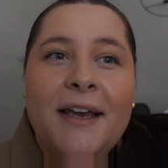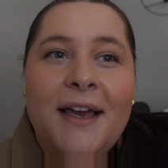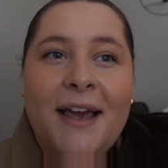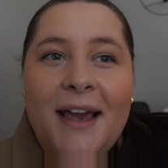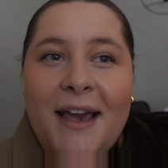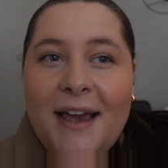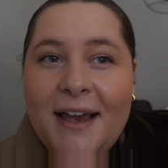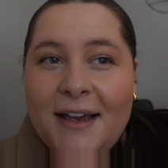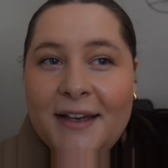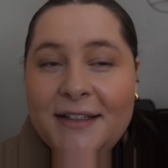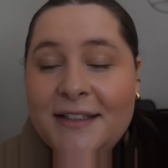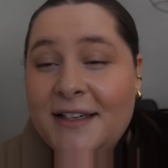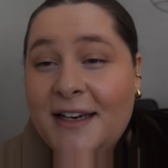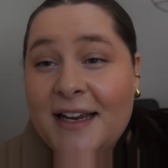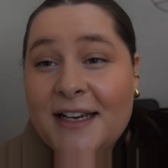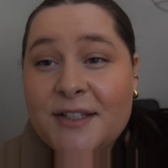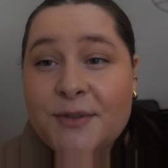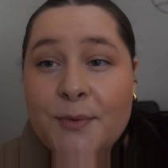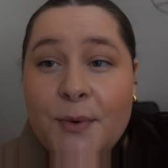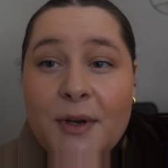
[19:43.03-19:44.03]
the
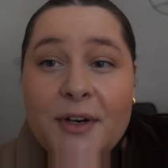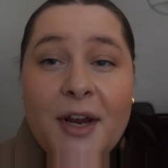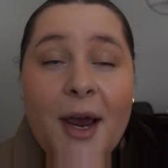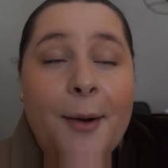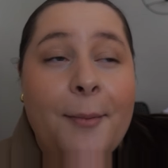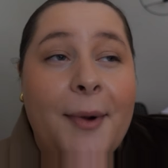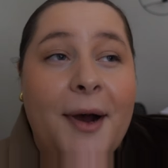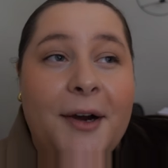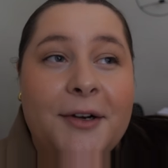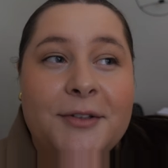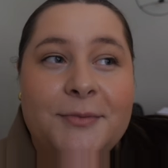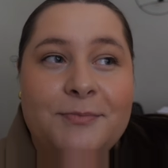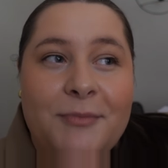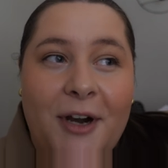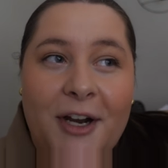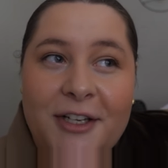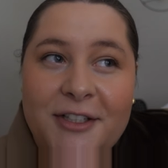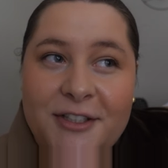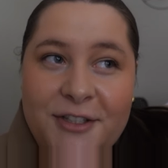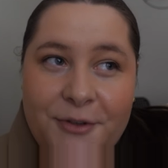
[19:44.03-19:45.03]
next one about
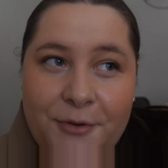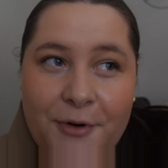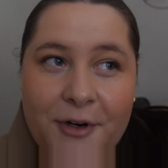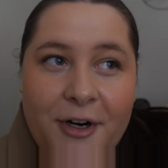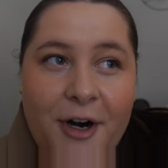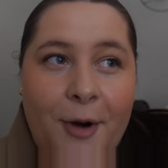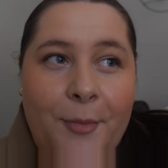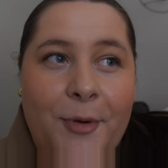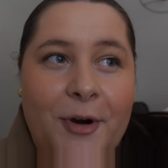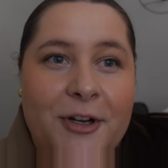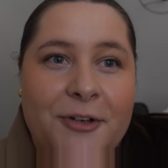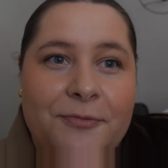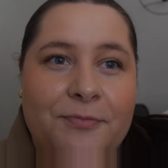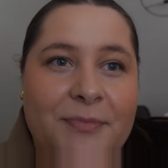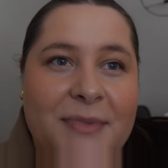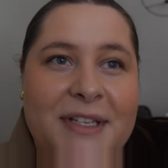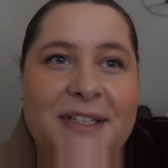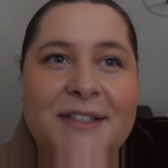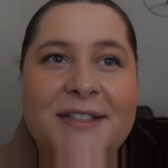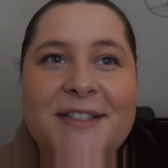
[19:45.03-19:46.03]
my Dior
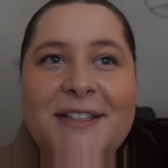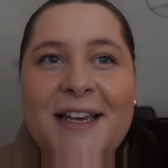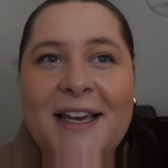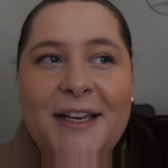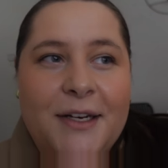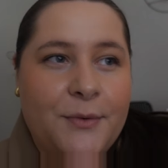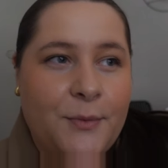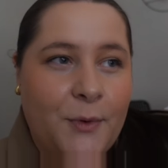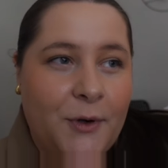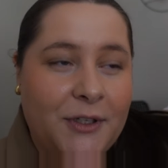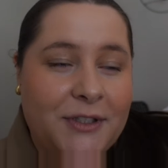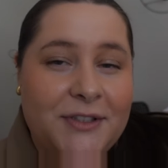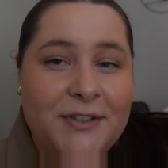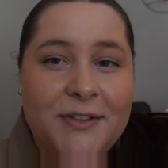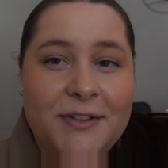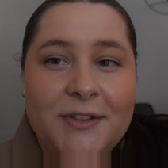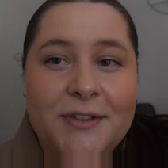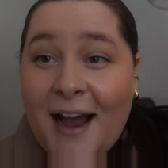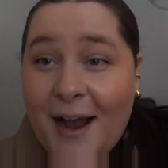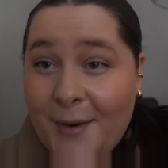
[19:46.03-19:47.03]
appointments and what
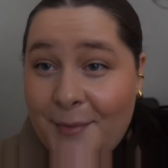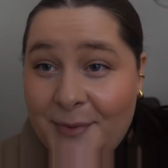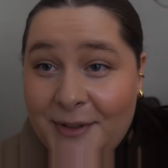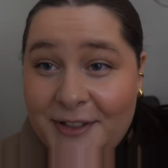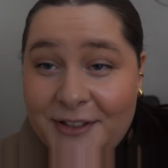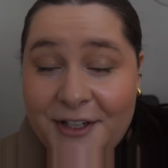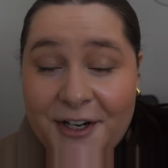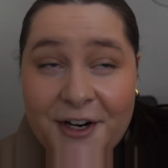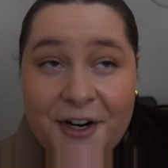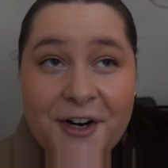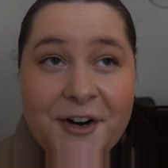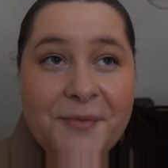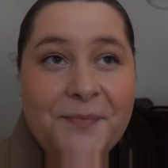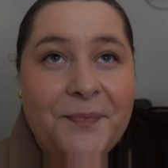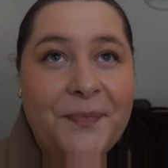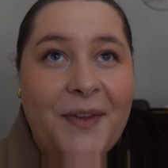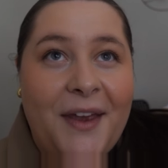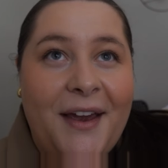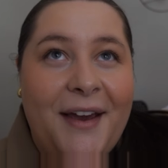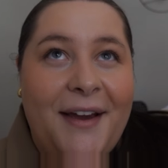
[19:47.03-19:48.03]
happened there,
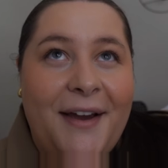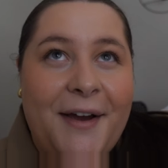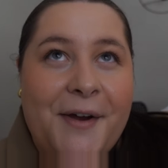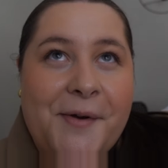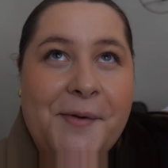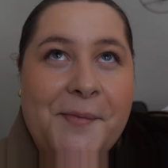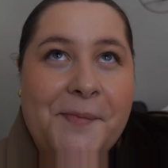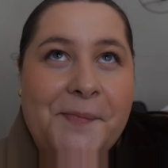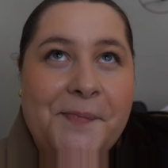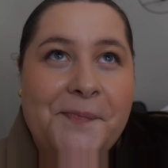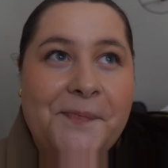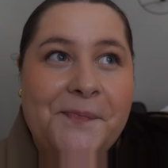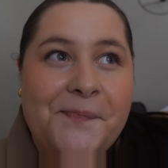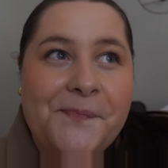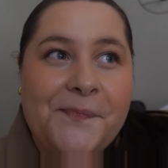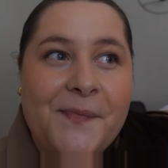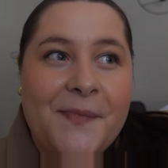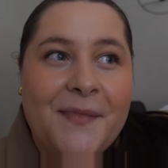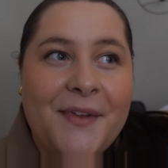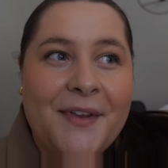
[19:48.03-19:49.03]

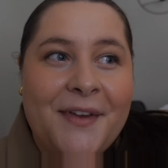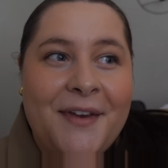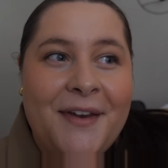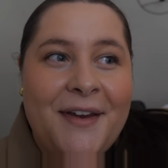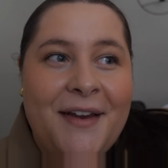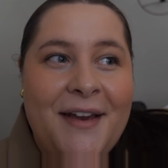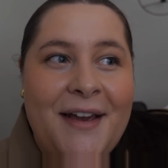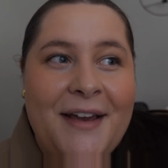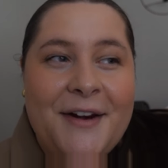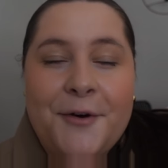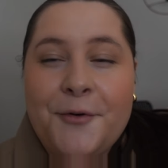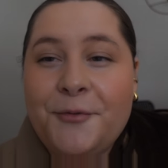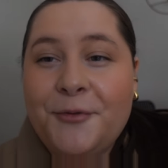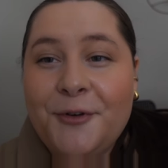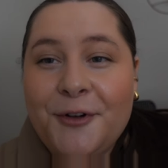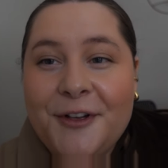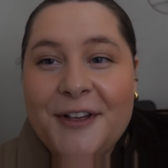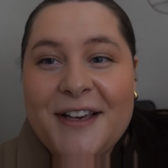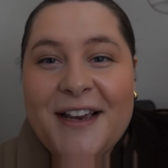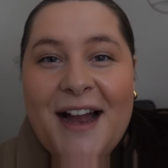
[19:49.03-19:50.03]
and
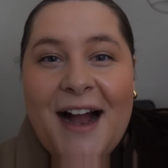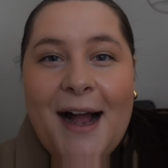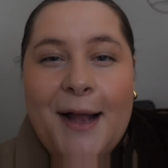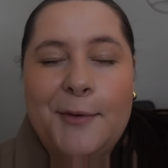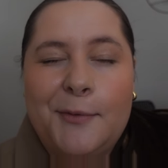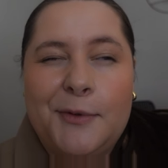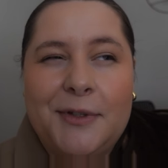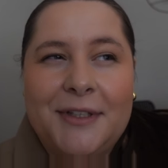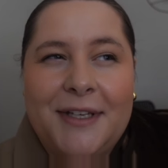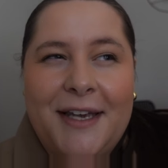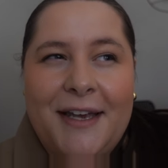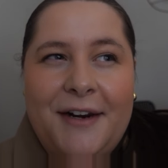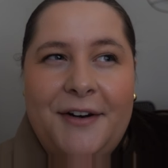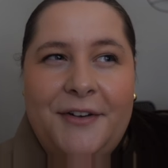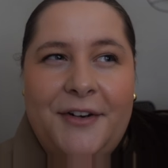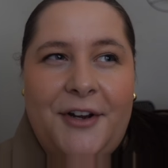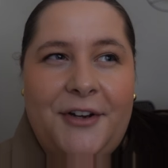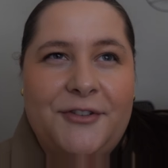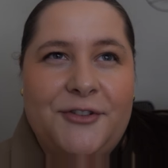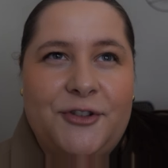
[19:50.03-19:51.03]
hopefully I will get
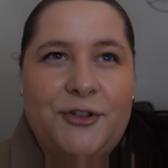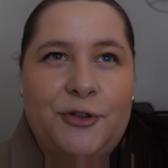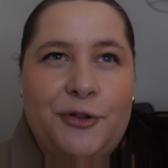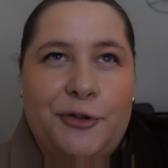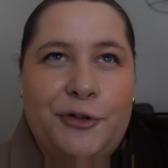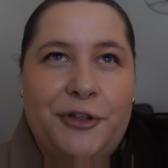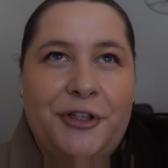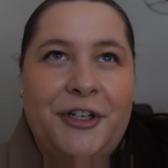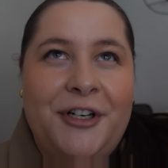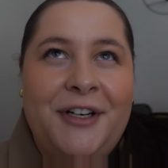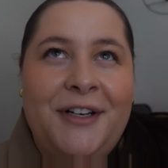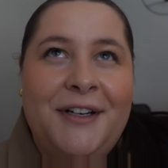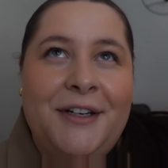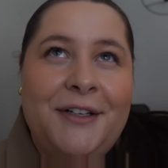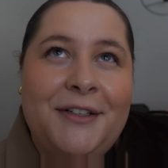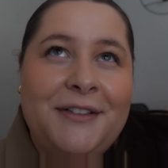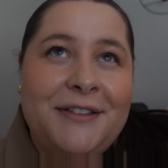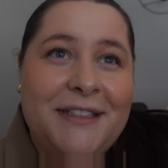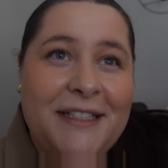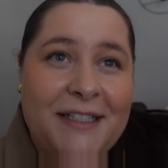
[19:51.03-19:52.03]
an answer
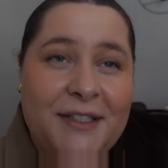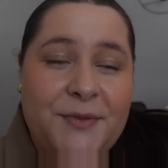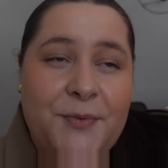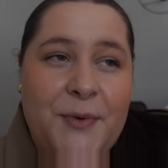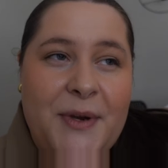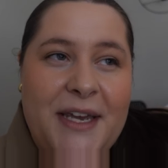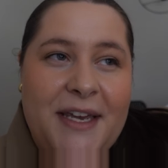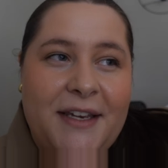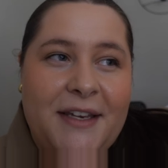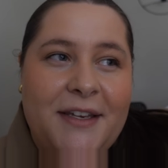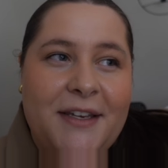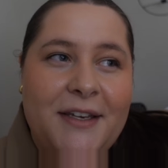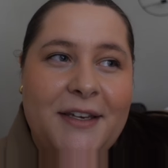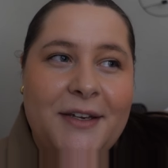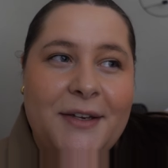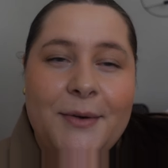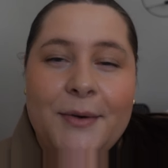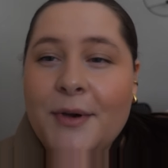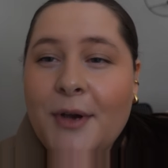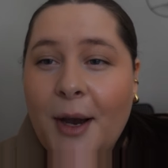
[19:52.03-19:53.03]
this week
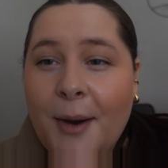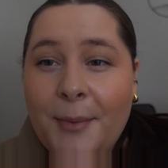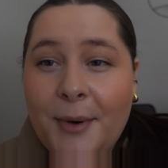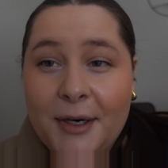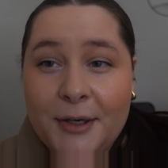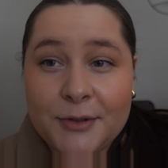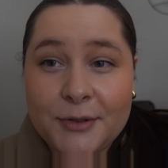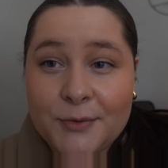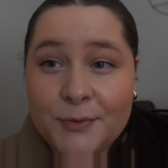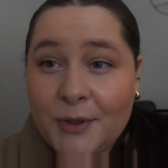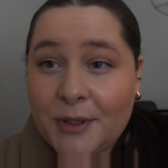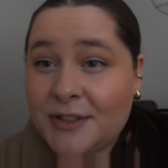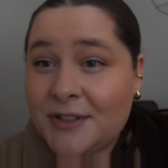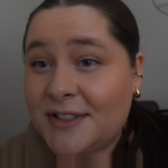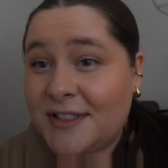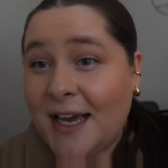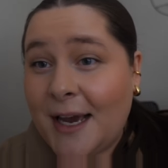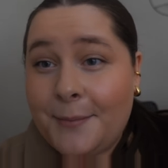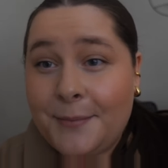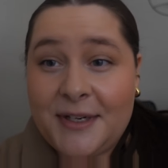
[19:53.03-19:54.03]
about
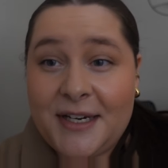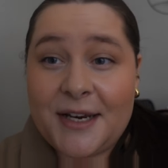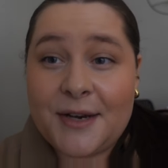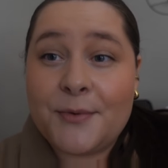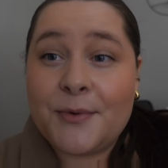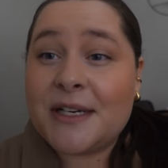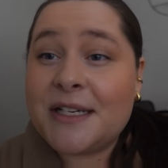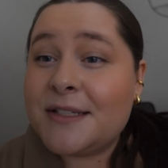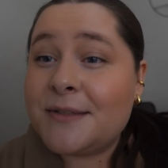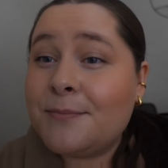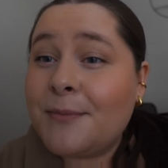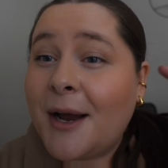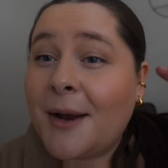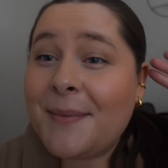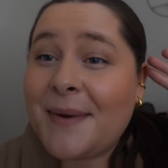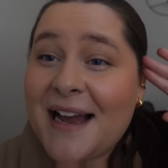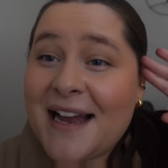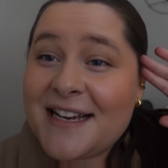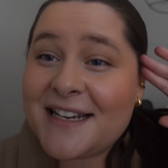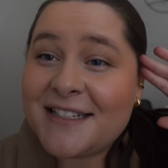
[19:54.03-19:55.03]
what's happening with my
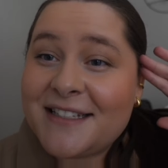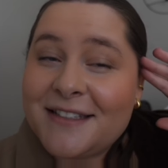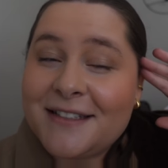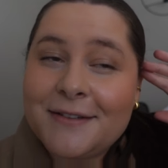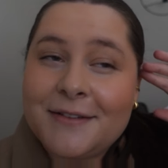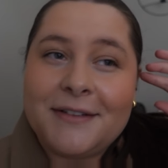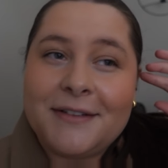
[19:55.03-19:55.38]
bag